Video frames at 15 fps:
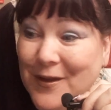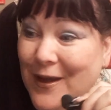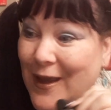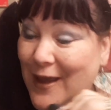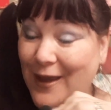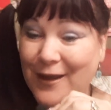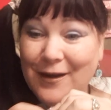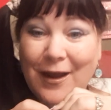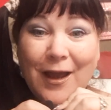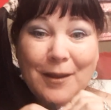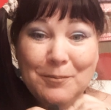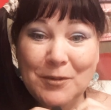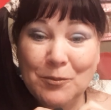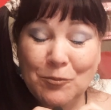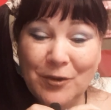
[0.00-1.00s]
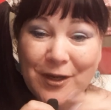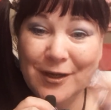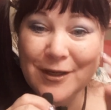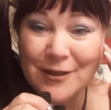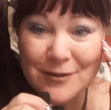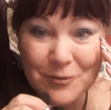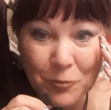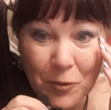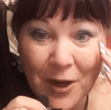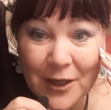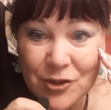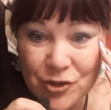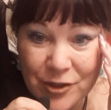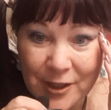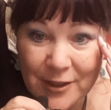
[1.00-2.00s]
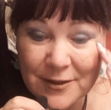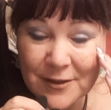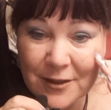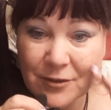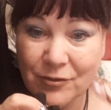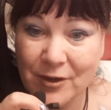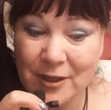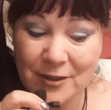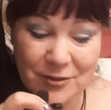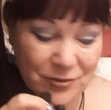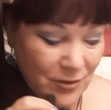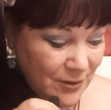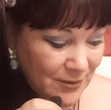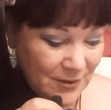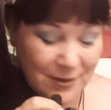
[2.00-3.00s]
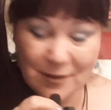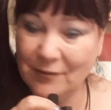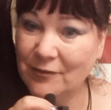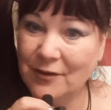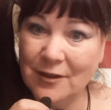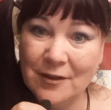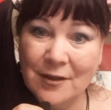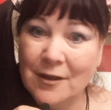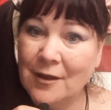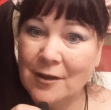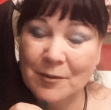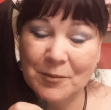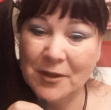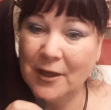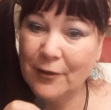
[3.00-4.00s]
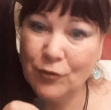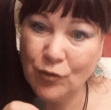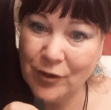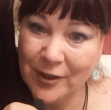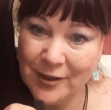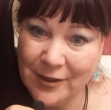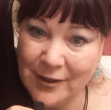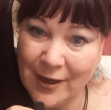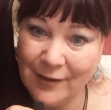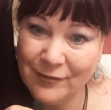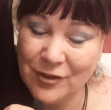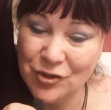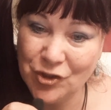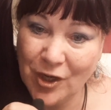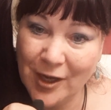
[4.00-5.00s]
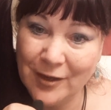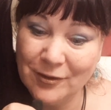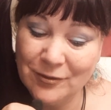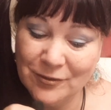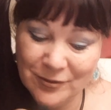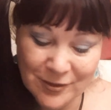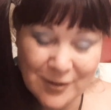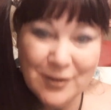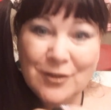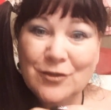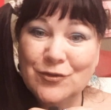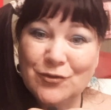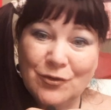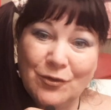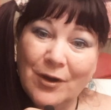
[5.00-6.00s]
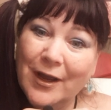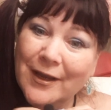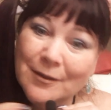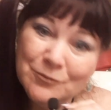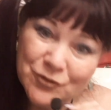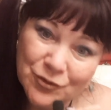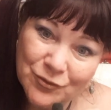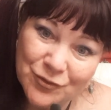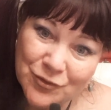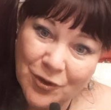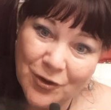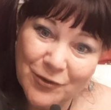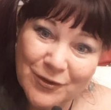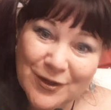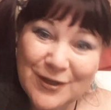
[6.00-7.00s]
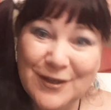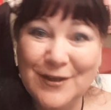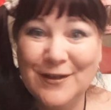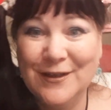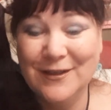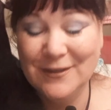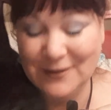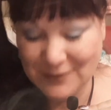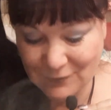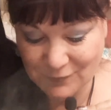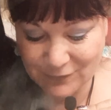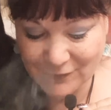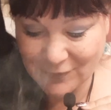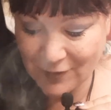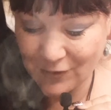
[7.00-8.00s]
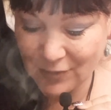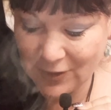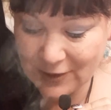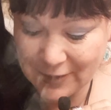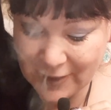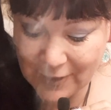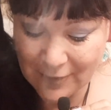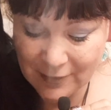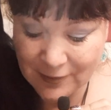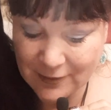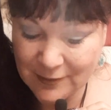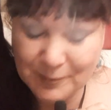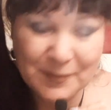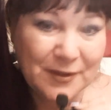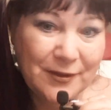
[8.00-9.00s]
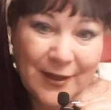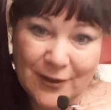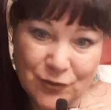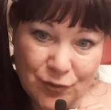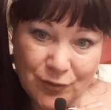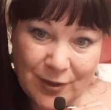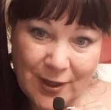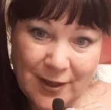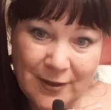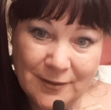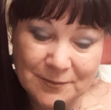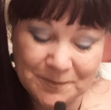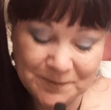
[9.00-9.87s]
and I've been waiting to watch Nancy Grace on TV, but I thought I didn't have the channel. So I am so sorry. It's very late, but that's okay.